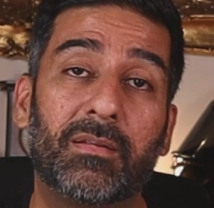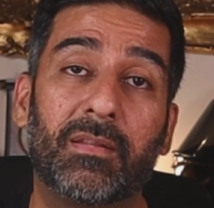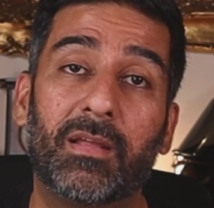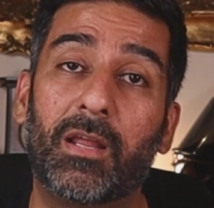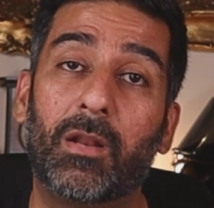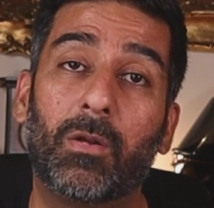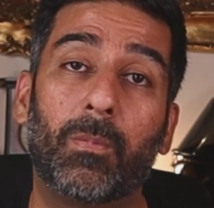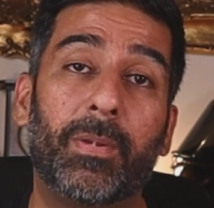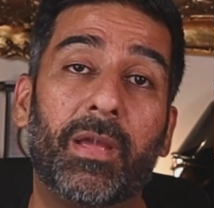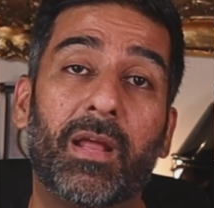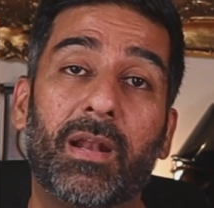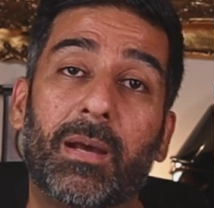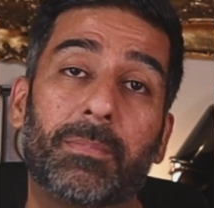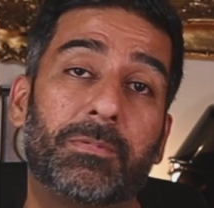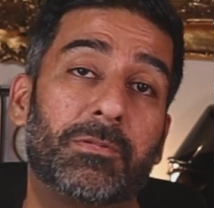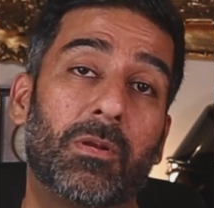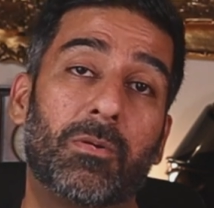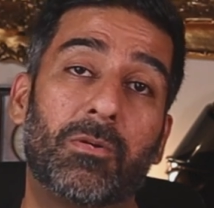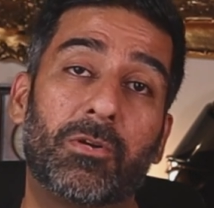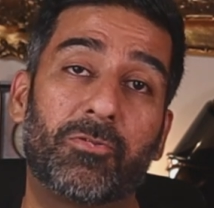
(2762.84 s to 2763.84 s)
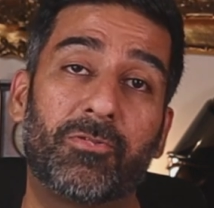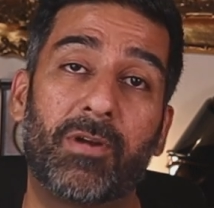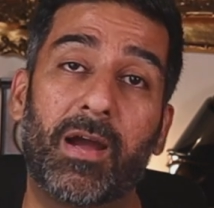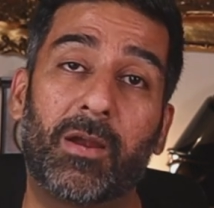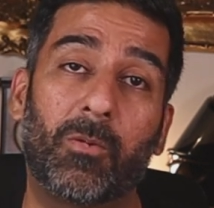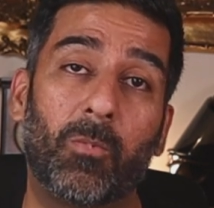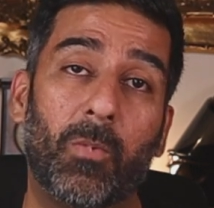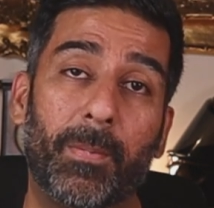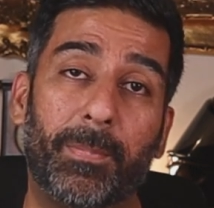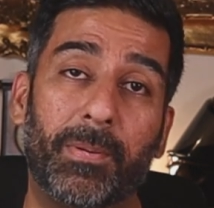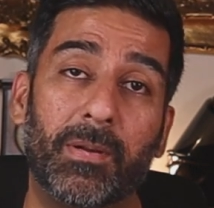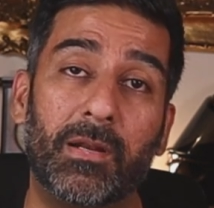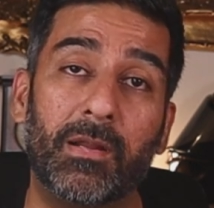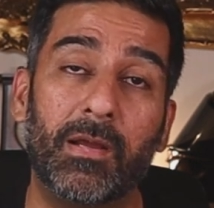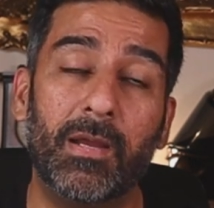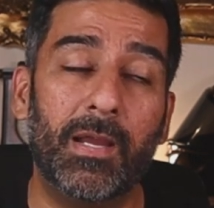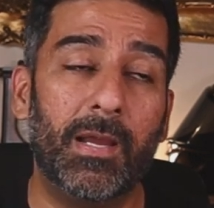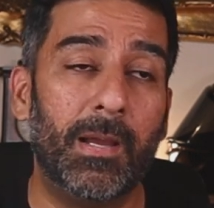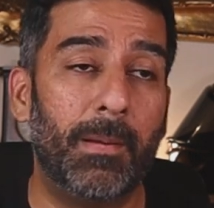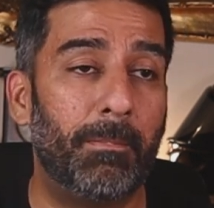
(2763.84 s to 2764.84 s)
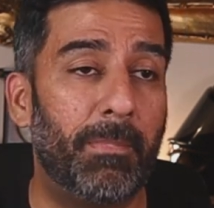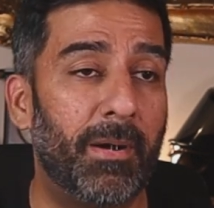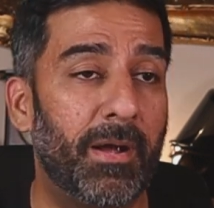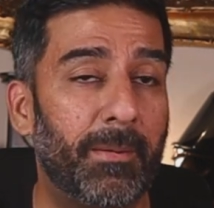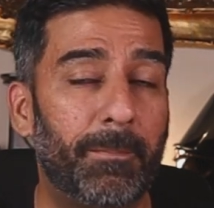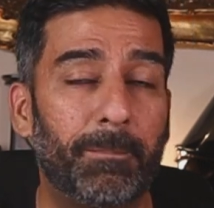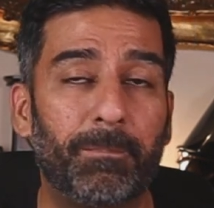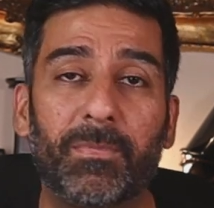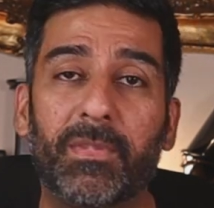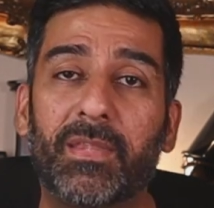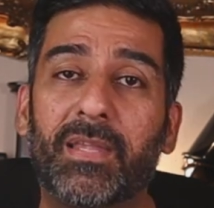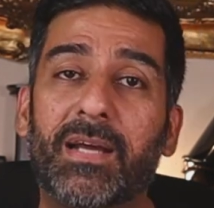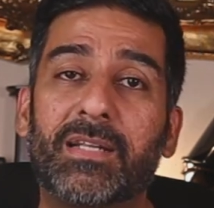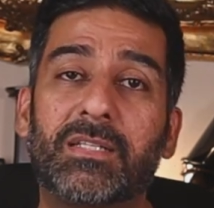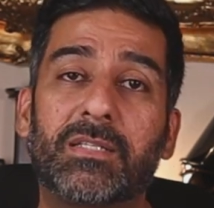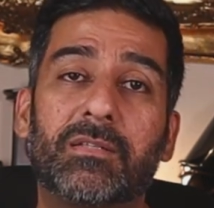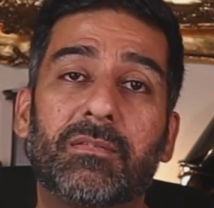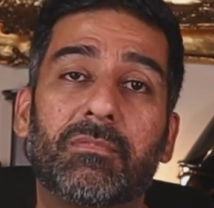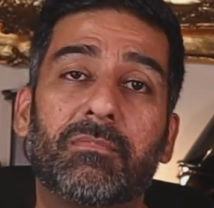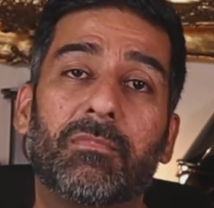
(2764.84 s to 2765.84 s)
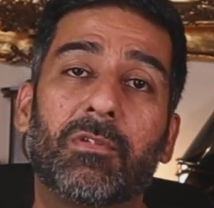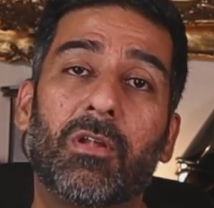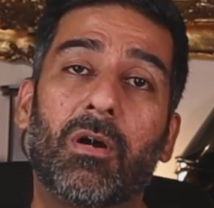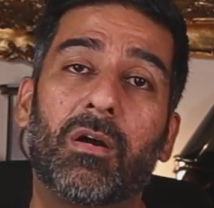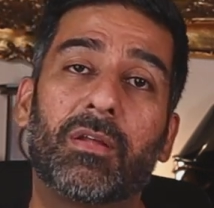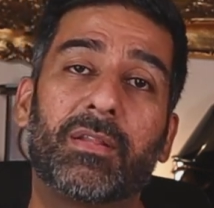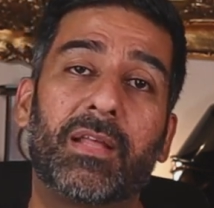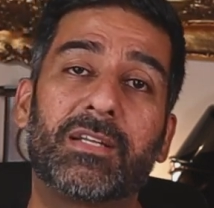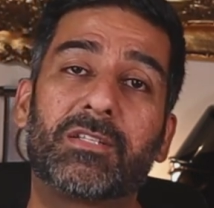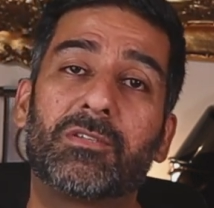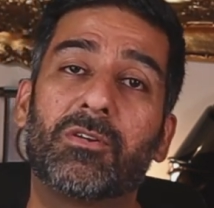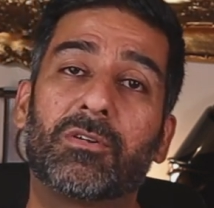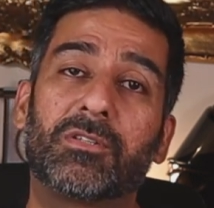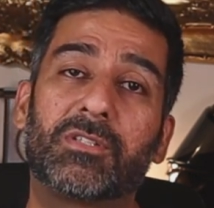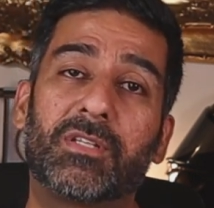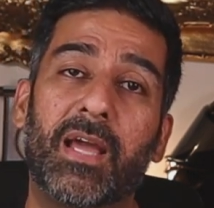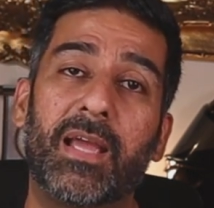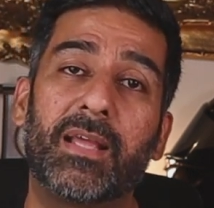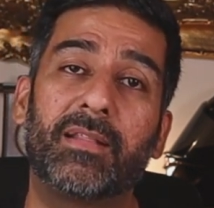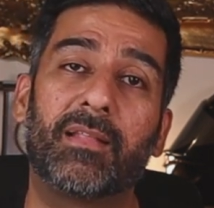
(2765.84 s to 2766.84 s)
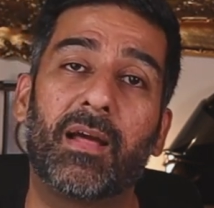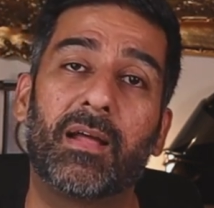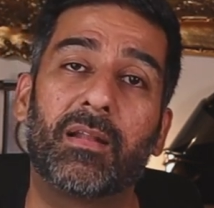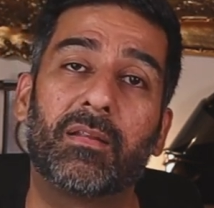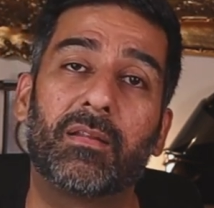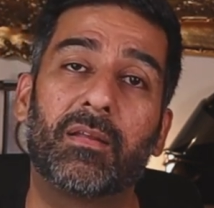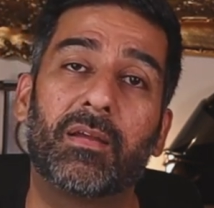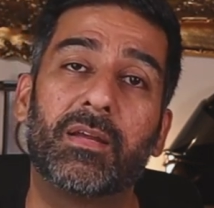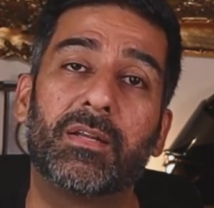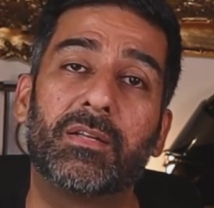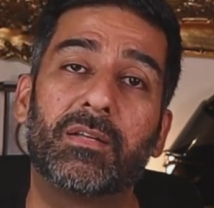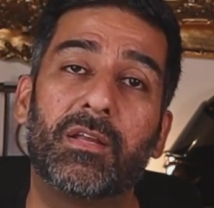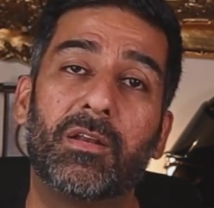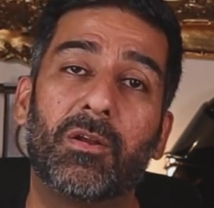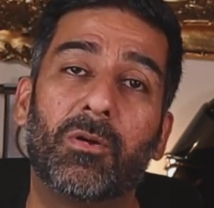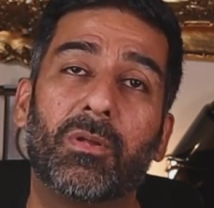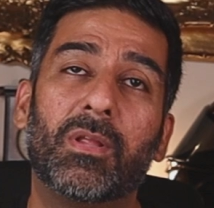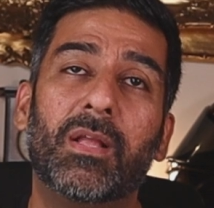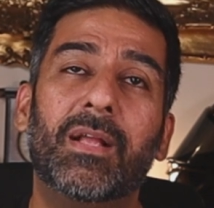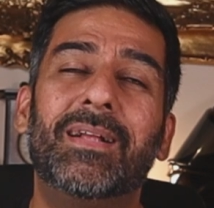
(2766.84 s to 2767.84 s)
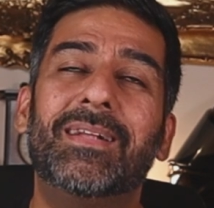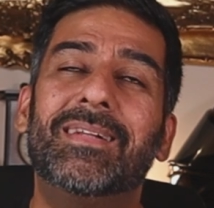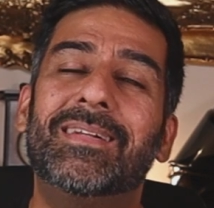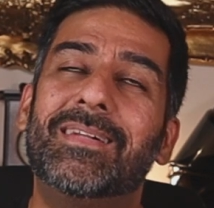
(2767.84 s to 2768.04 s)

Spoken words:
and it'll be an absolute track weapon. But that's not saying that it, you know.